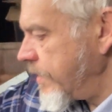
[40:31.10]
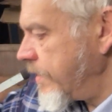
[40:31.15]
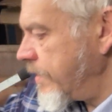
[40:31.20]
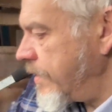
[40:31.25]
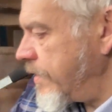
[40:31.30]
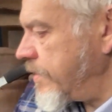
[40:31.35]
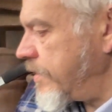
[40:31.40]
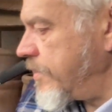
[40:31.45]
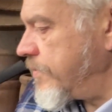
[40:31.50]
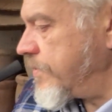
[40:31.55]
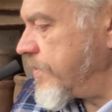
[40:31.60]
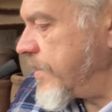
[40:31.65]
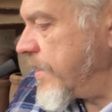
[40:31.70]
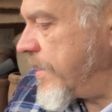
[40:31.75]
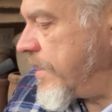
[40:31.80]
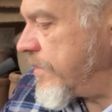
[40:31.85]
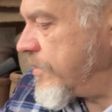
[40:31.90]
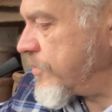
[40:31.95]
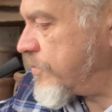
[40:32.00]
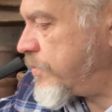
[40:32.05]
And even
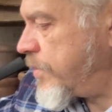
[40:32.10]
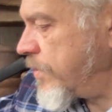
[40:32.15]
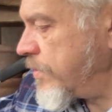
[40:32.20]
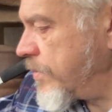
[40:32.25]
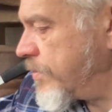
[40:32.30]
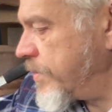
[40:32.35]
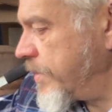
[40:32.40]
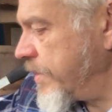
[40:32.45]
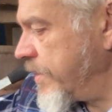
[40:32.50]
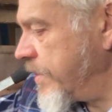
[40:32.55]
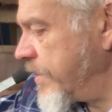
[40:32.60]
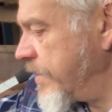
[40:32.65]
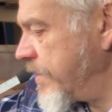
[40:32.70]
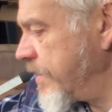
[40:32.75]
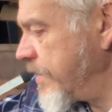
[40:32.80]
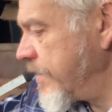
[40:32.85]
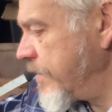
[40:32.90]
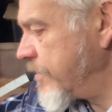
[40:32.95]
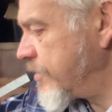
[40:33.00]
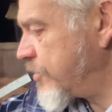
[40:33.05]
there's probably
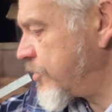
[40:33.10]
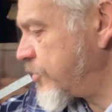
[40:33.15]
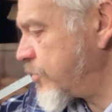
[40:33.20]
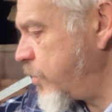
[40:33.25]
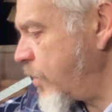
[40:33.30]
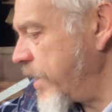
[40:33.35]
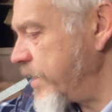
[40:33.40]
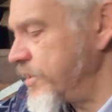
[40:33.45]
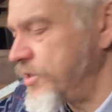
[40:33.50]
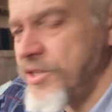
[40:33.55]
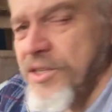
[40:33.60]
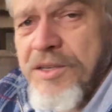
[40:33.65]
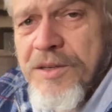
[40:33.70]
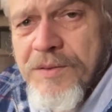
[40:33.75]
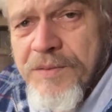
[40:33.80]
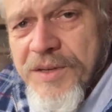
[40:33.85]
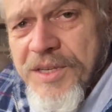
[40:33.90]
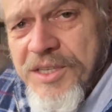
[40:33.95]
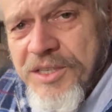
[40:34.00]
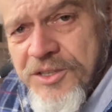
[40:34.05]
20
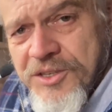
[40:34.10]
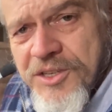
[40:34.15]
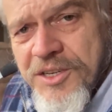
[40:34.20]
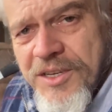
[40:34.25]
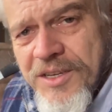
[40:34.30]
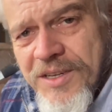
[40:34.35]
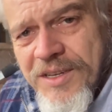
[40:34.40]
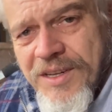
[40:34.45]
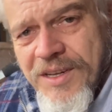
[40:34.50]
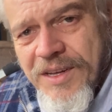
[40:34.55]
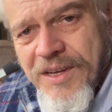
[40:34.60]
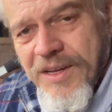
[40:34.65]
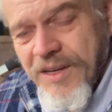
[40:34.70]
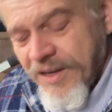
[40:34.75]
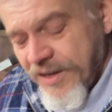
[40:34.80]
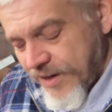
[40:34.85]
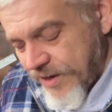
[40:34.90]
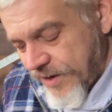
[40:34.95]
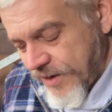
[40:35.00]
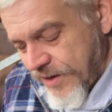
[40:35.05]
of each.
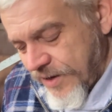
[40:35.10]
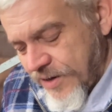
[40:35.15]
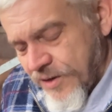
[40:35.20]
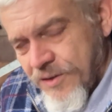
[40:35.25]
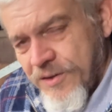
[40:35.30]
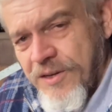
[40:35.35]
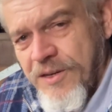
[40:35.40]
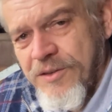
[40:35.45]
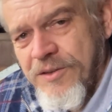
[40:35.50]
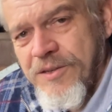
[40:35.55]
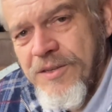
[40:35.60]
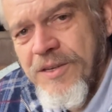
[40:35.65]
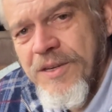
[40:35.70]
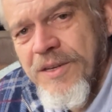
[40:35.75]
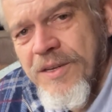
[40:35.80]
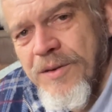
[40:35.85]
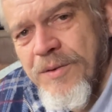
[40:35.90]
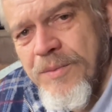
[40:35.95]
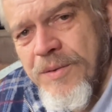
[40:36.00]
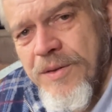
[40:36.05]
So that's
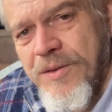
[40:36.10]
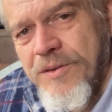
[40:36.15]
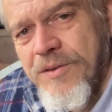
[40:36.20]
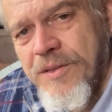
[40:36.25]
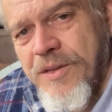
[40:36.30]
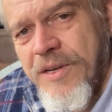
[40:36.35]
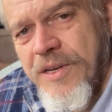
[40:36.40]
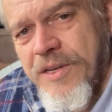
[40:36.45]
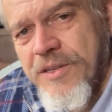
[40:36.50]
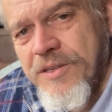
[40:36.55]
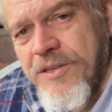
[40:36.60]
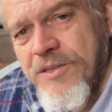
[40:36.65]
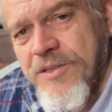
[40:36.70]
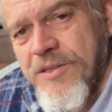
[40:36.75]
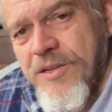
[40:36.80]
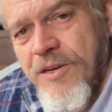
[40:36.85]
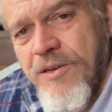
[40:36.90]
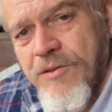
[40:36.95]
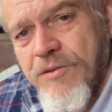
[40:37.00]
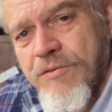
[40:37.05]
when they actually
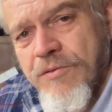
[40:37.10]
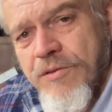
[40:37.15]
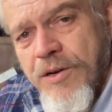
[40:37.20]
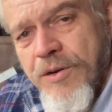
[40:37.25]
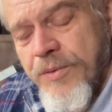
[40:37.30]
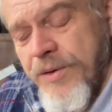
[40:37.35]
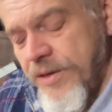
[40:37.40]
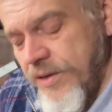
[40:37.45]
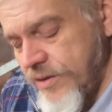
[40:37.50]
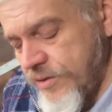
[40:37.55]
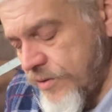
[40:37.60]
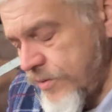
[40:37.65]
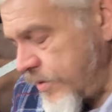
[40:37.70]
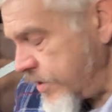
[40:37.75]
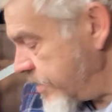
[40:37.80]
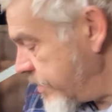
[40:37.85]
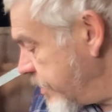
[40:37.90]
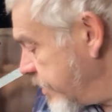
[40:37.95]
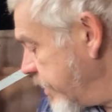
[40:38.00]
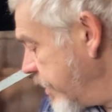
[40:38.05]
start growing, there's
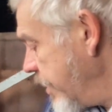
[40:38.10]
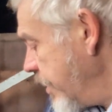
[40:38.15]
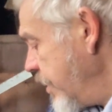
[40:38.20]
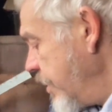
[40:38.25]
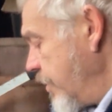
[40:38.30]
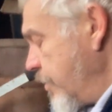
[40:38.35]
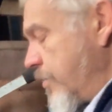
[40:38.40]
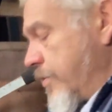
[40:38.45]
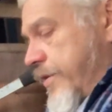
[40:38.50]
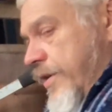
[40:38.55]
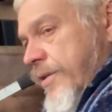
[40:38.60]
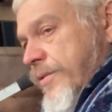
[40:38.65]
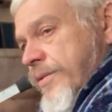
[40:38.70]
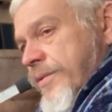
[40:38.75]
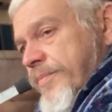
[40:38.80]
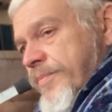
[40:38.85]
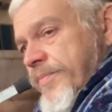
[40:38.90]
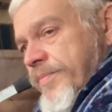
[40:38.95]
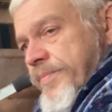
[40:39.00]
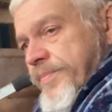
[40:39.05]
quite a lot. Although
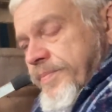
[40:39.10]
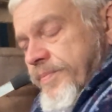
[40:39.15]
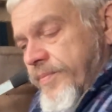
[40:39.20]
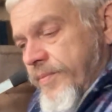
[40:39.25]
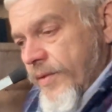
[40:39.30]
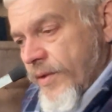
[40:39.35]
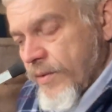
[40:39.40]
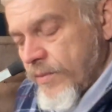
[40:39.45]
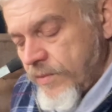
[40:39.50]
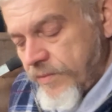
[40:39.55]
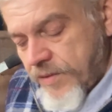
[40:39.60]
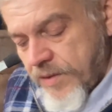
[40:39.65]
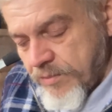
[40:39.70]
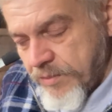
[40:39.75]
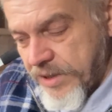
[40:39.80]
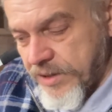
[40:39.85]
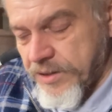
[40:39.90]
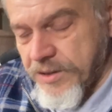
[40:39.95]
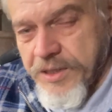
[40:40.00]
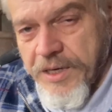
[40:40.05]
with the
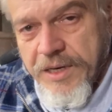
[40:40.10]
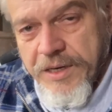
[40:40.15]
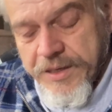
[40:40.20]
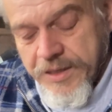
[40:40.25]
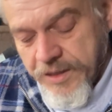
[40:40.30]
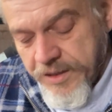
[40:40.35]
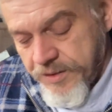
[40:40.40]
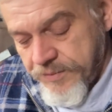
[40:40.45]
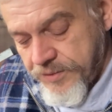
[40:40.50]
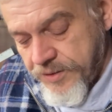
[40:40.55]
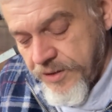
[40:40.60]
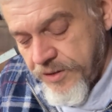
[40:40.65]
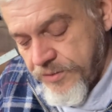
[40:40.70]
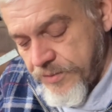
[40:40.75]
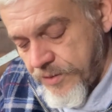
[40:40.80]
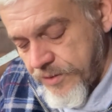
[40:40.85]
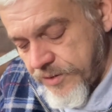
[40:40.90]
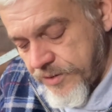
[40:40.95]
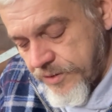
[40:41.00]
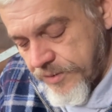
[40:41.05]
mixed salad leaves, these
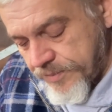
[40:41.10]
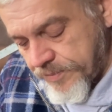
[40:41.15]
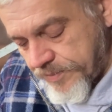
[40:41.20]
ones,